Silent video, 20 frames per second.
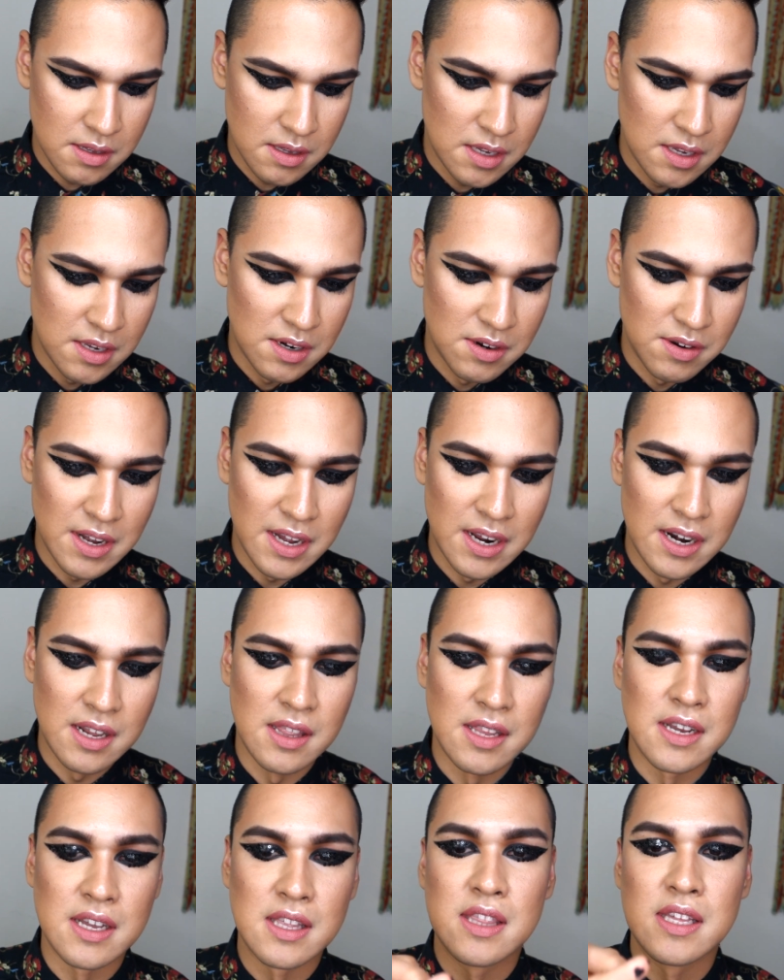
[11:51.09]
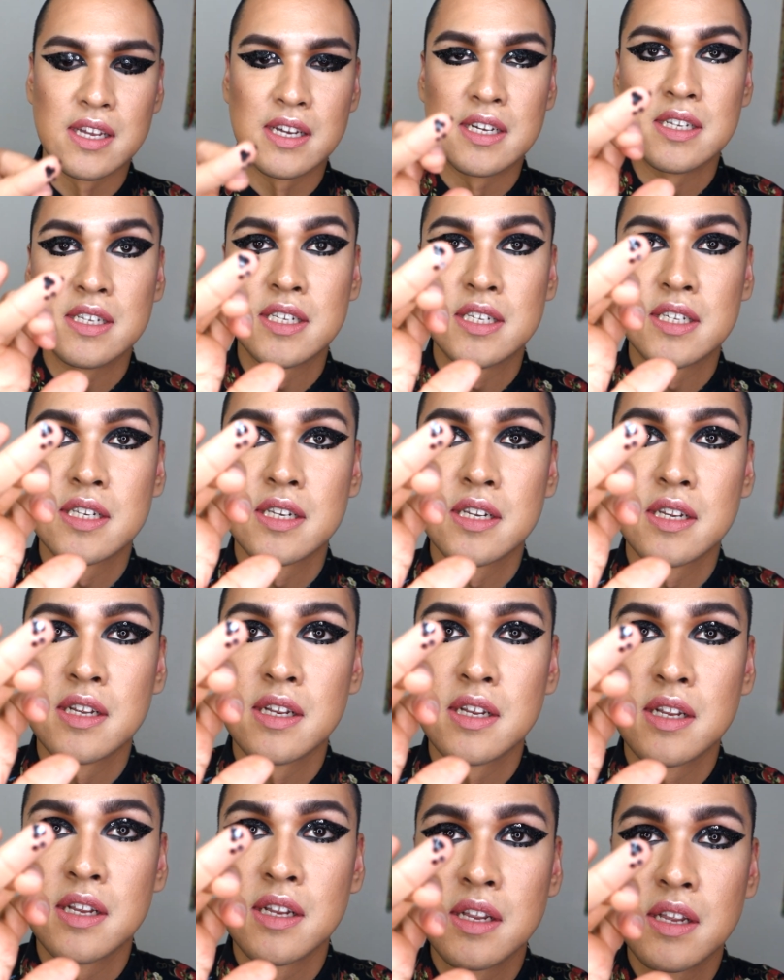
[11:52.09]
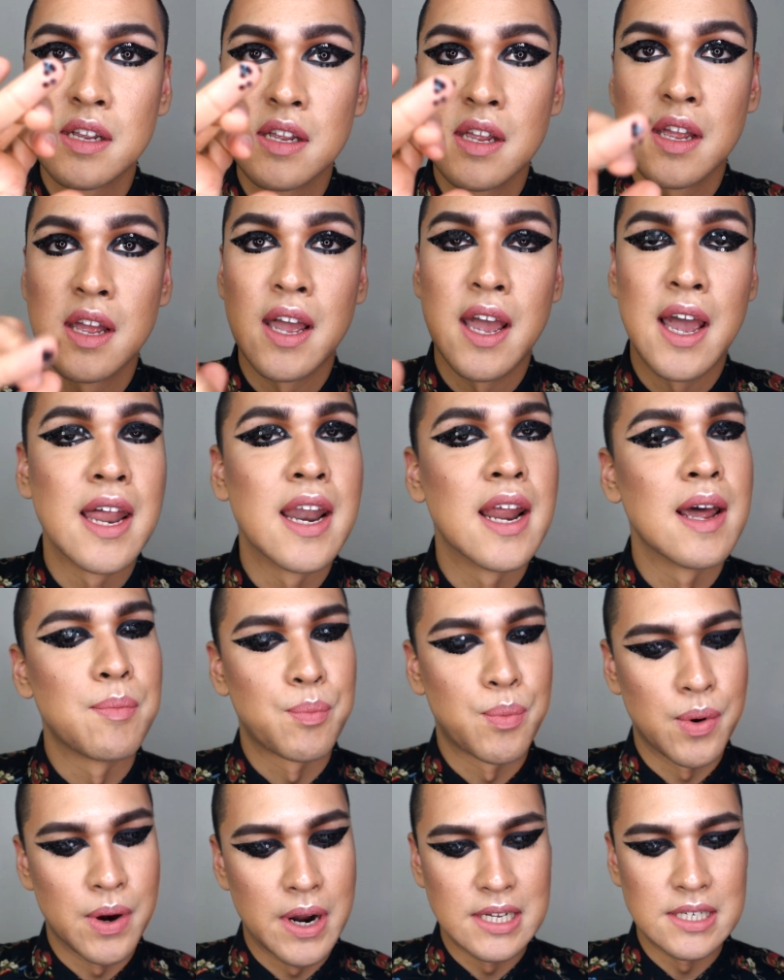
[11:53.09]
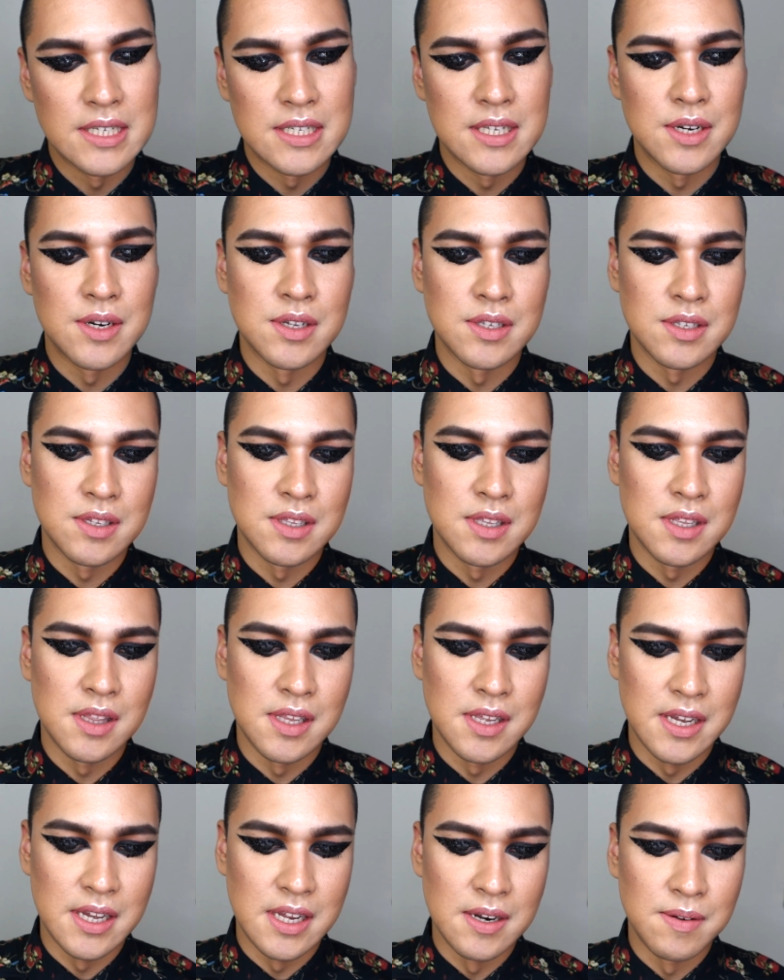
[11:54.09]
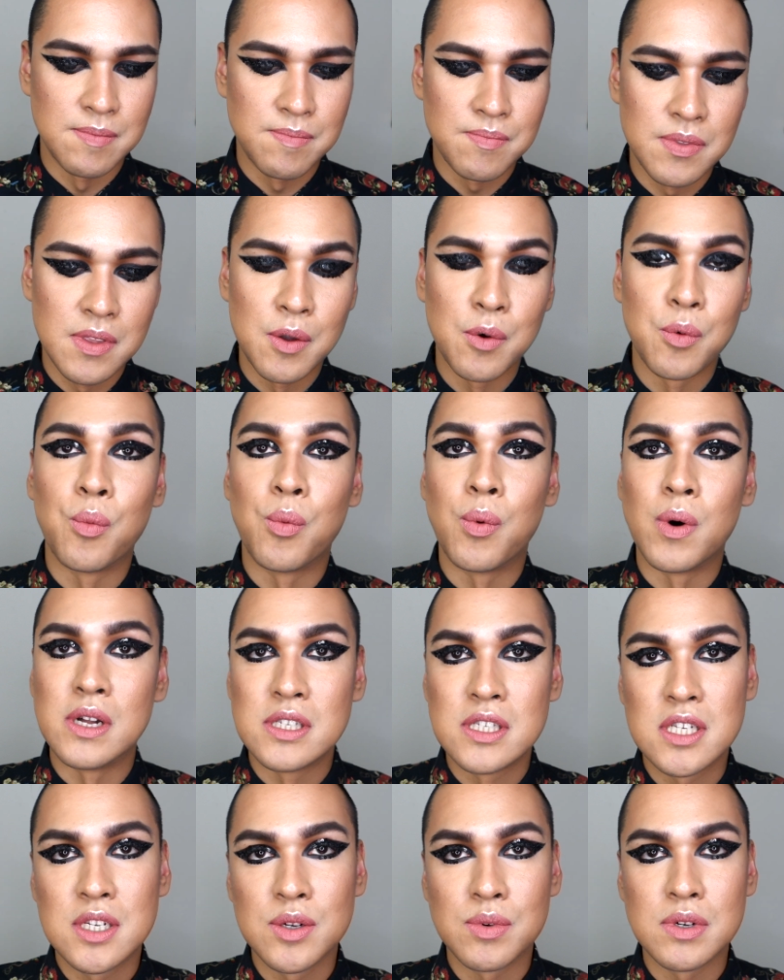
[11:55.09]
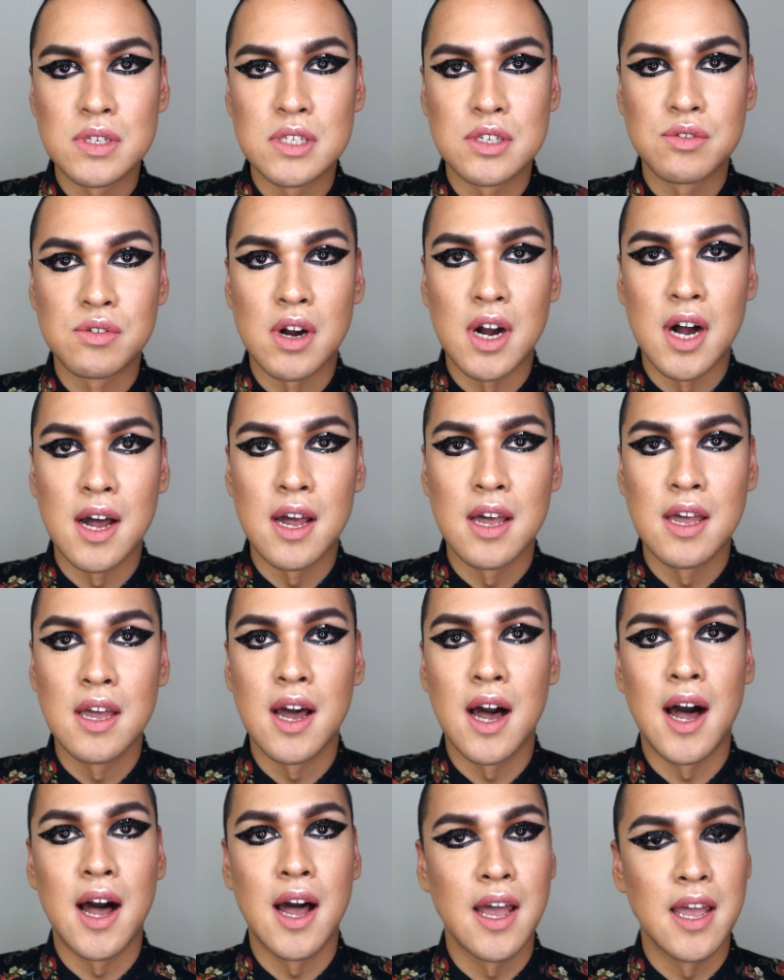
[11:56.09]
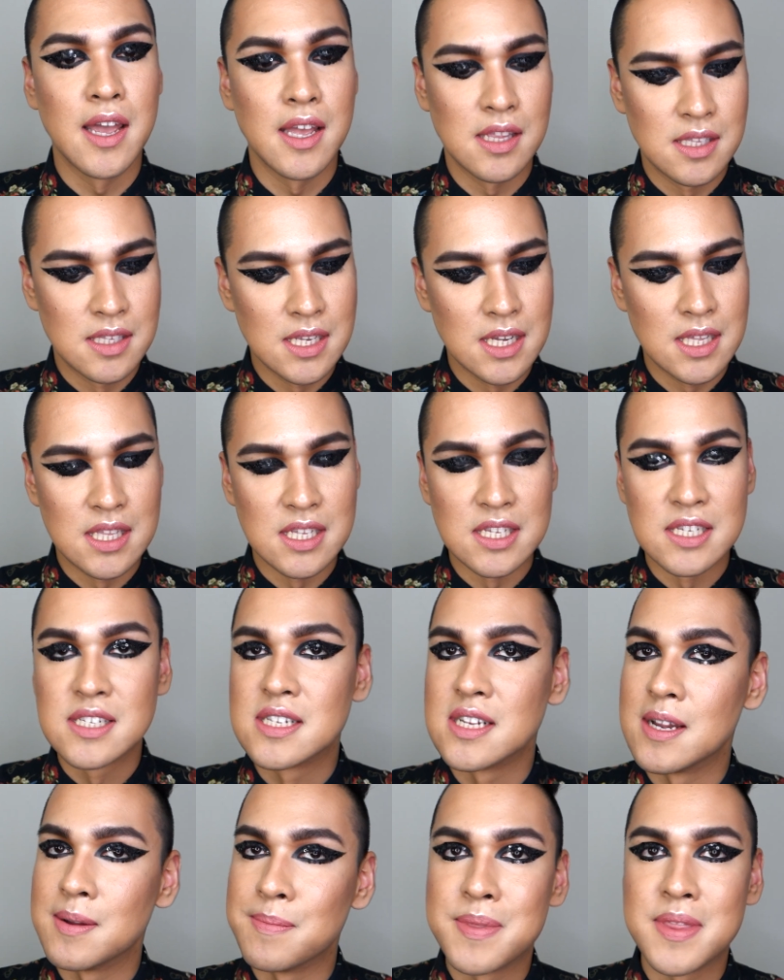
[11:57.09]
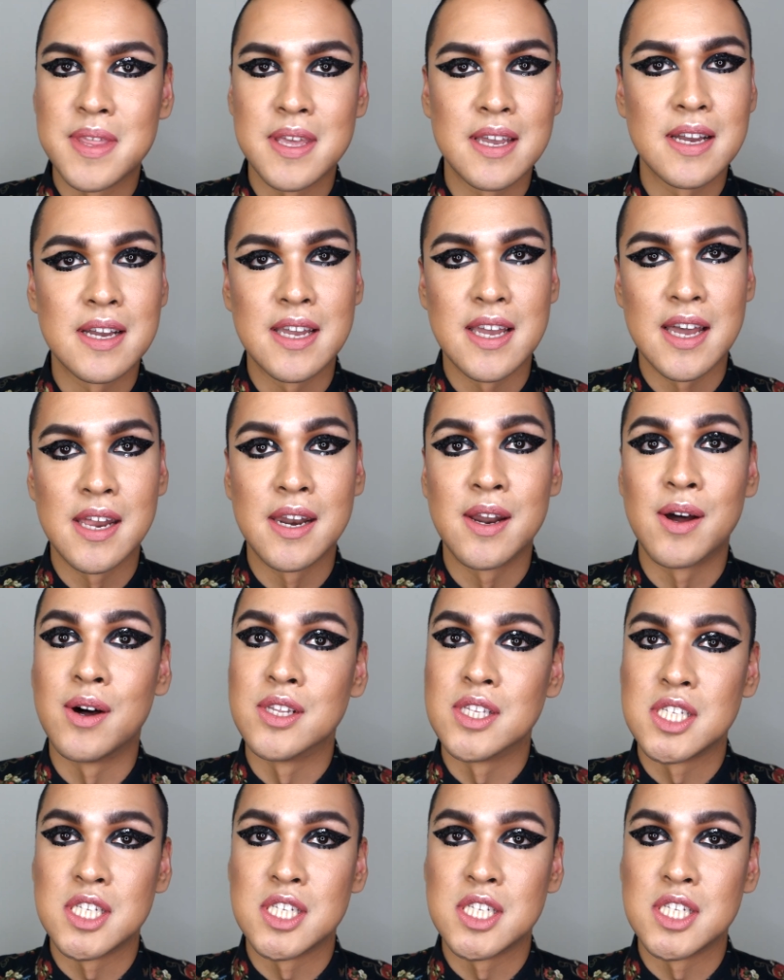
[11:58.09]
you know, kind of like this, and I pressed it onto the lid. Once it was dry, I did the same thing again on